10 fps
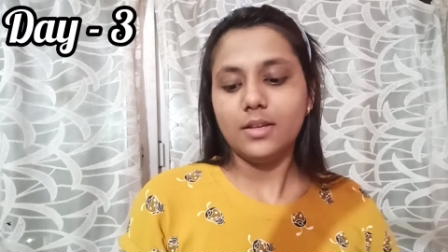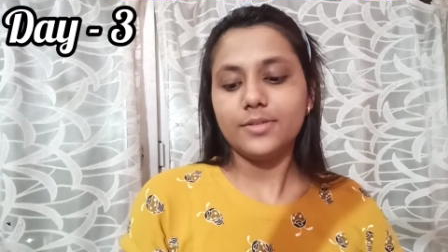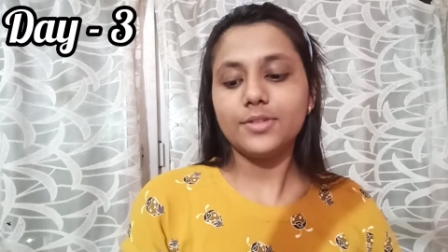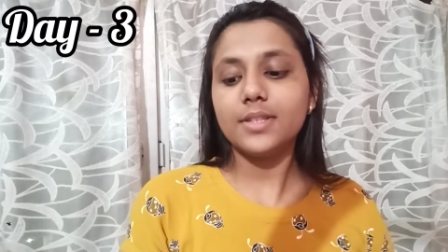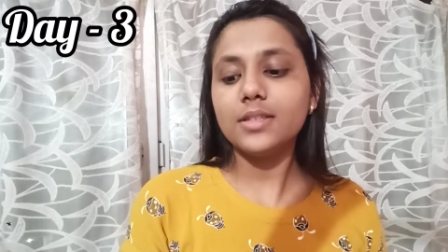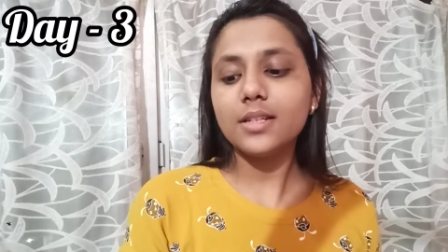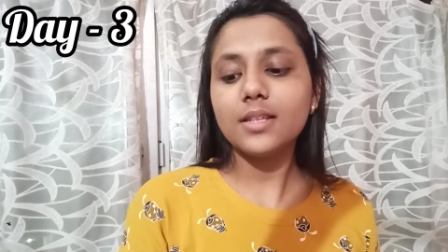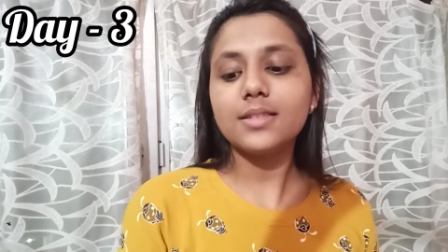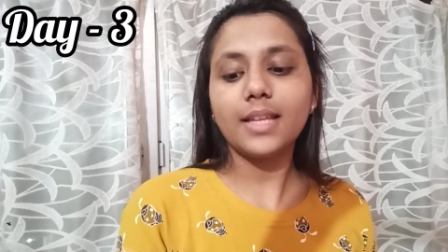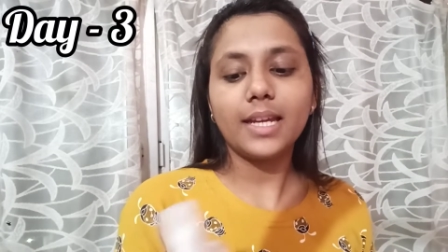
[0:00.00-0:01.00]
So since it
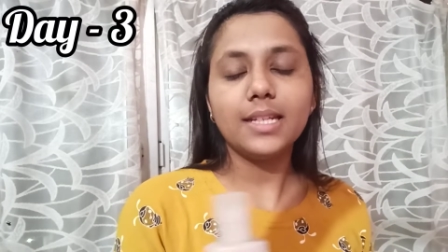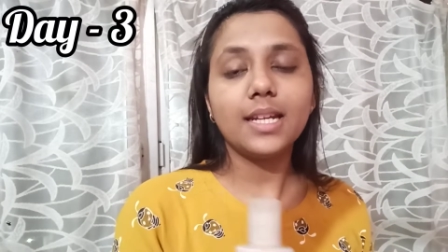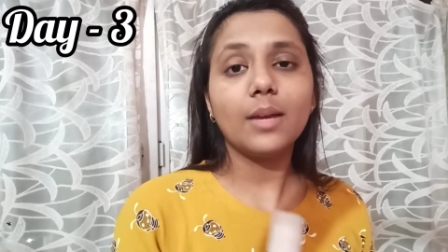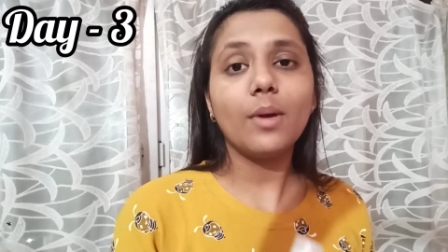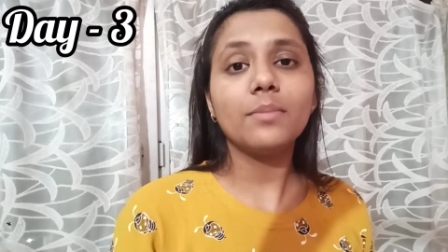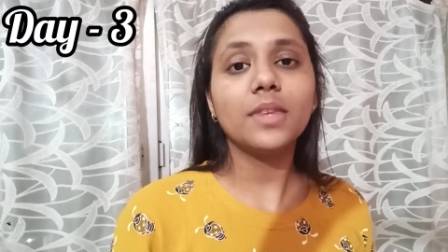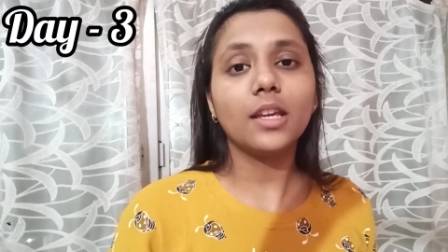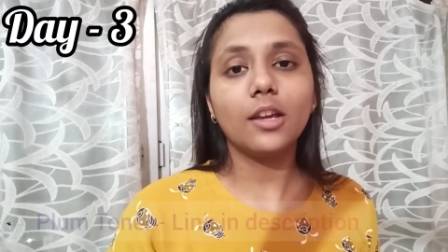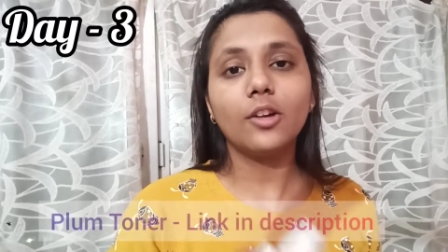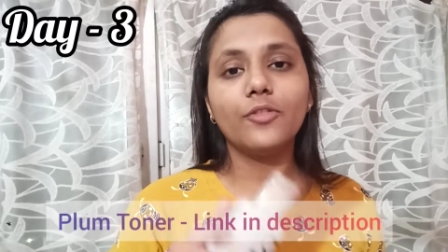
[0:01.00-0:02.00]
is night time, I'm
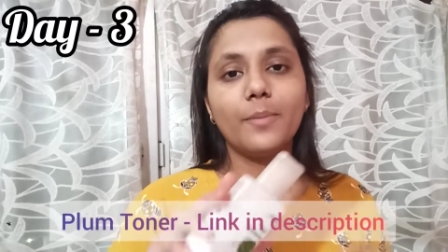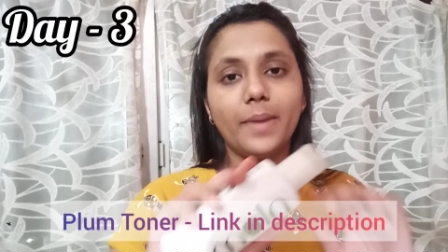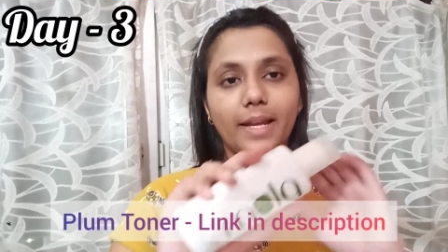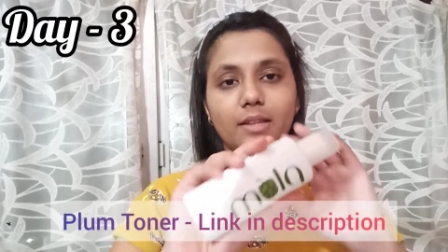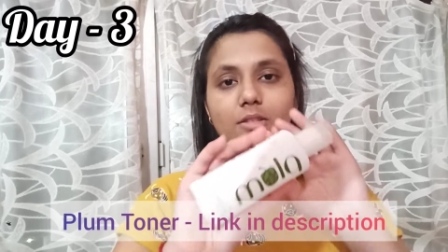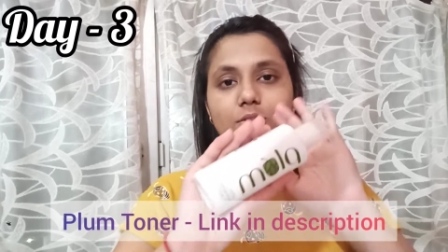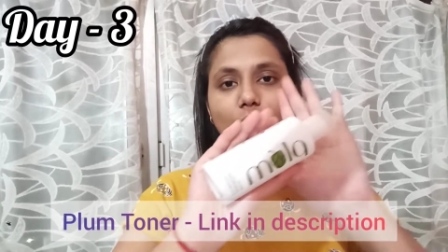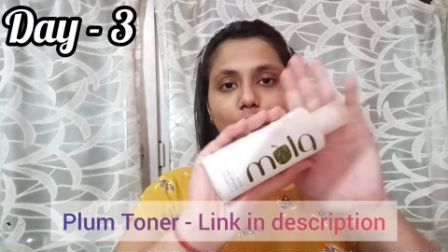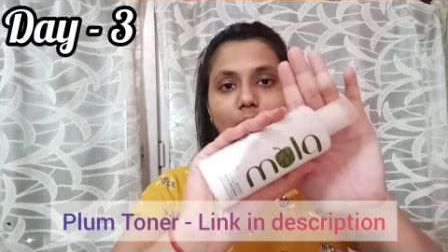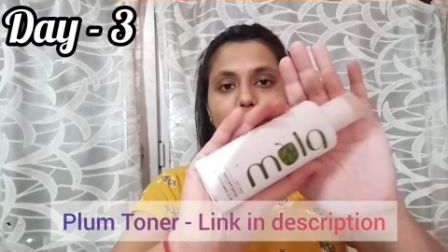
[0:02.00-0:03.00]
thinking of applying this
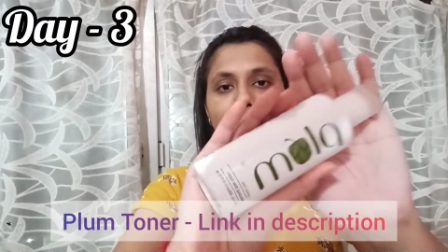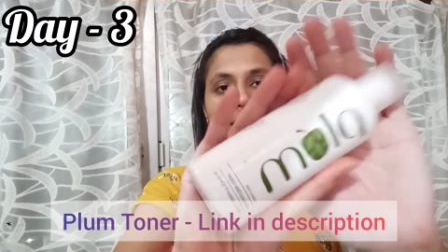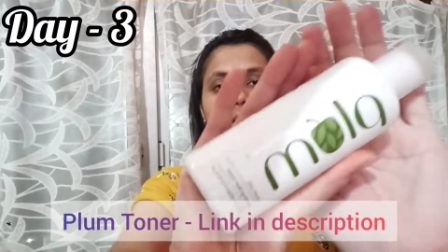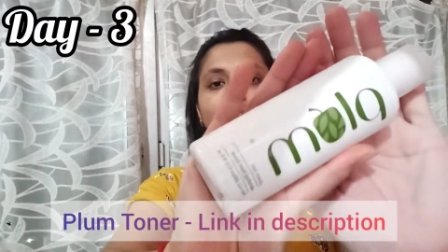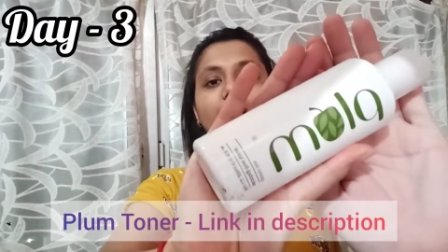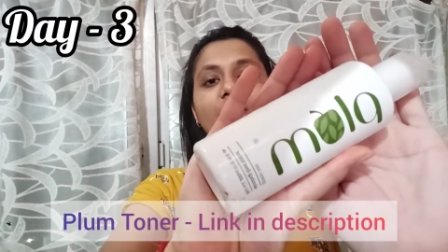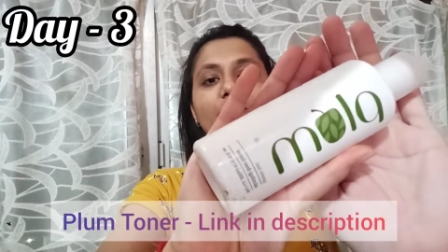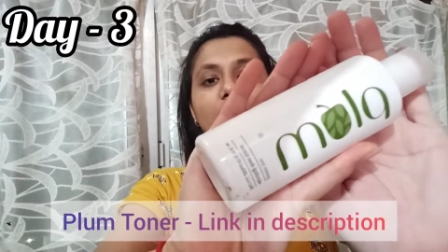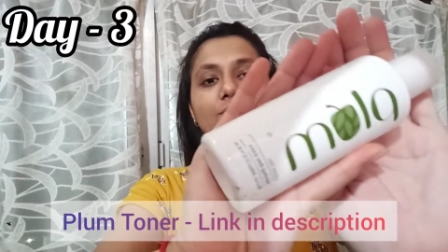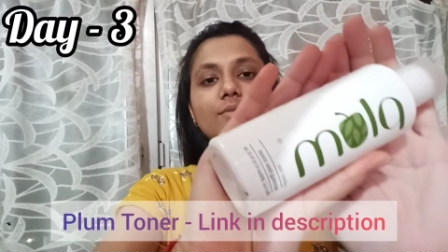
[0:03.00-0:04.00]
toner, and I've
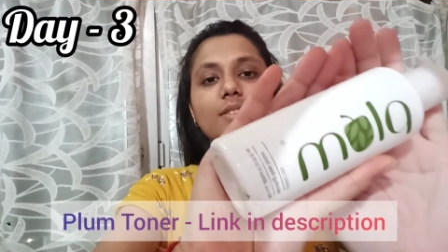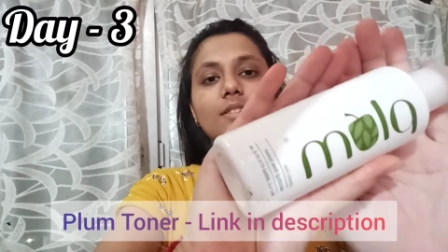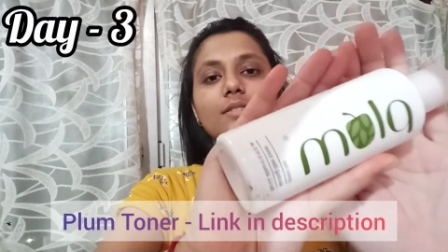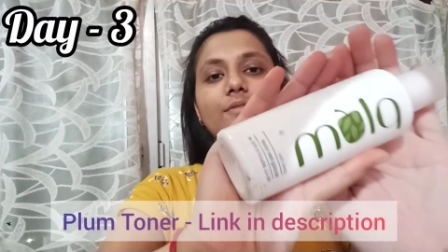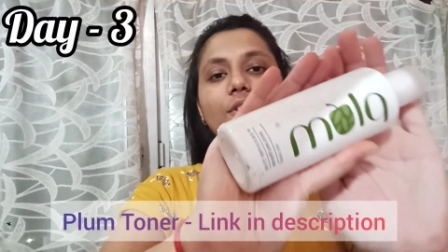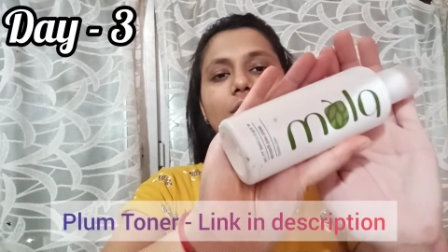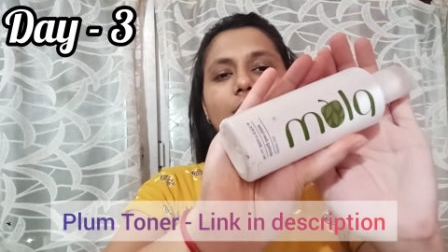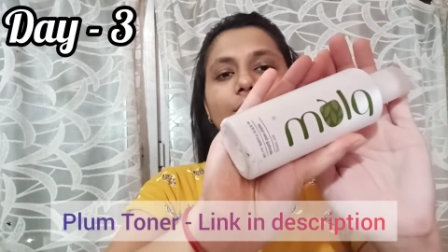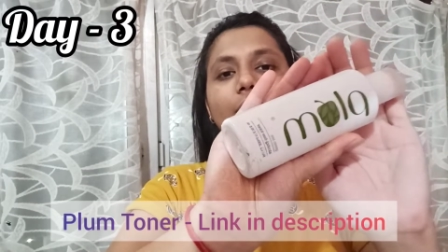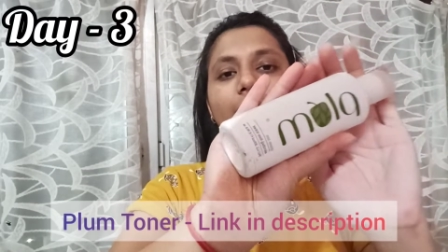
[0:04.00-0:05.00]
been using this for a
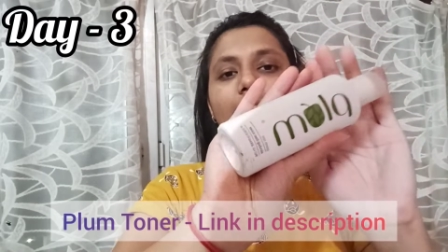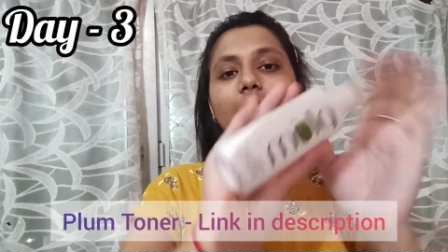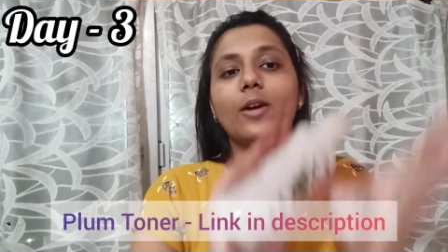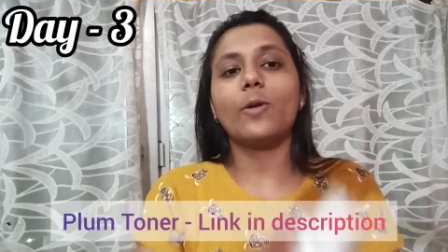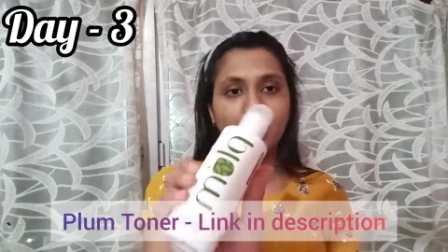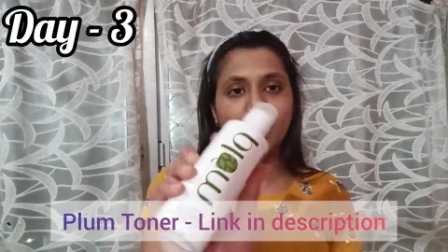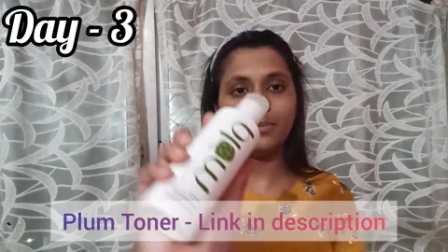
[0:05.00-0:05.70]
while now.